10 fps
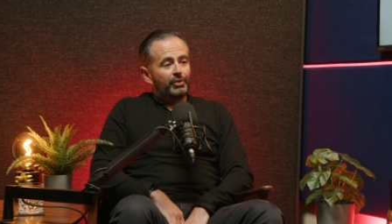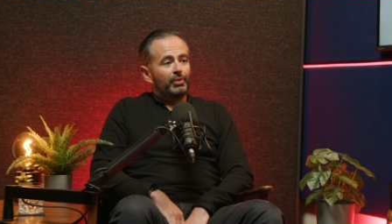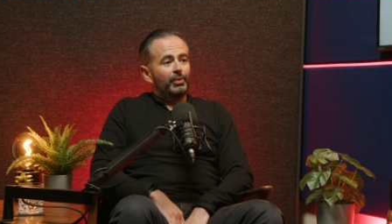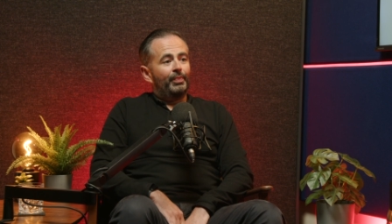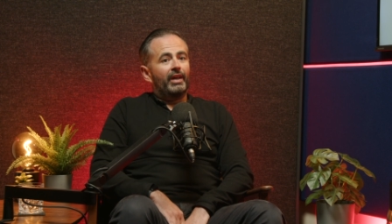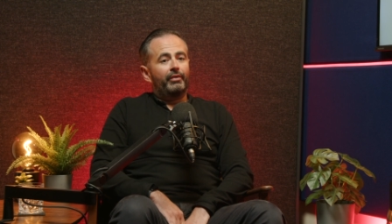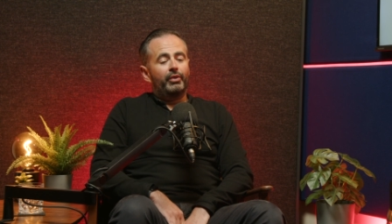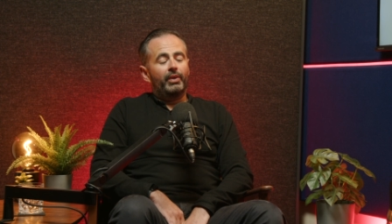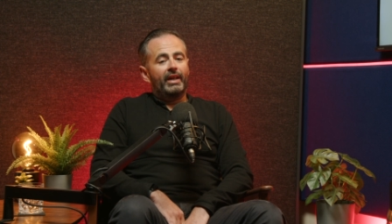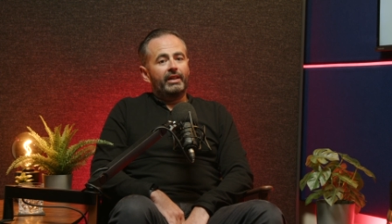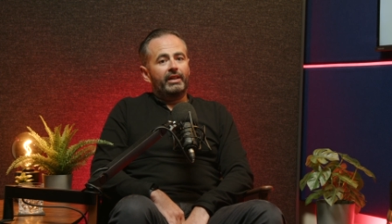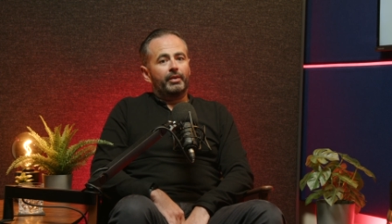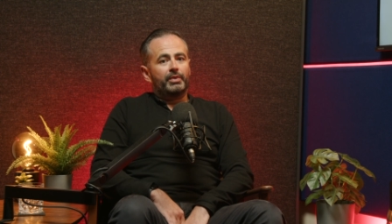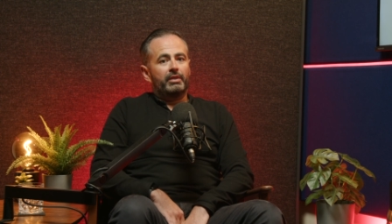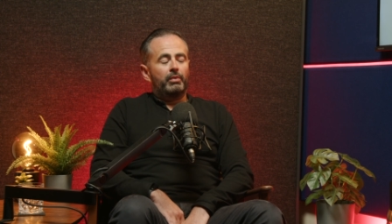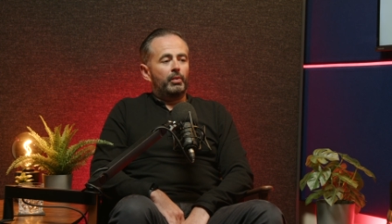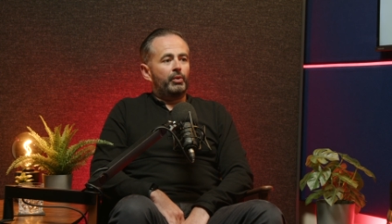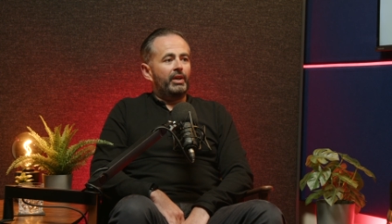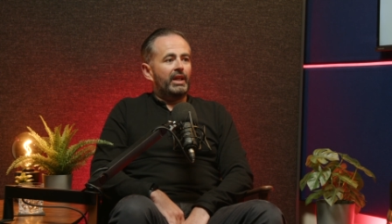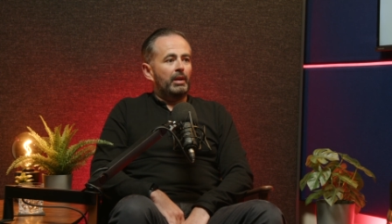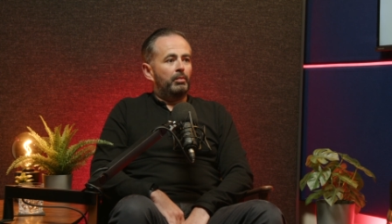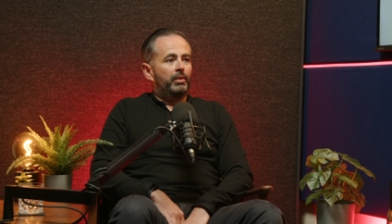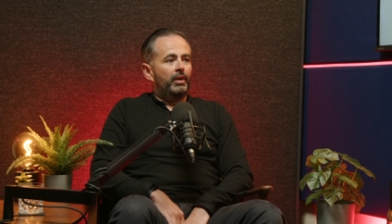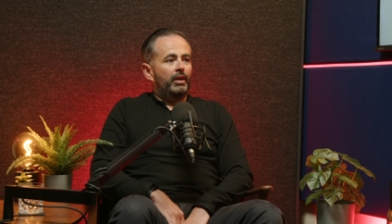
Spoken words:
So if you ended up saying, well, we're going to keep,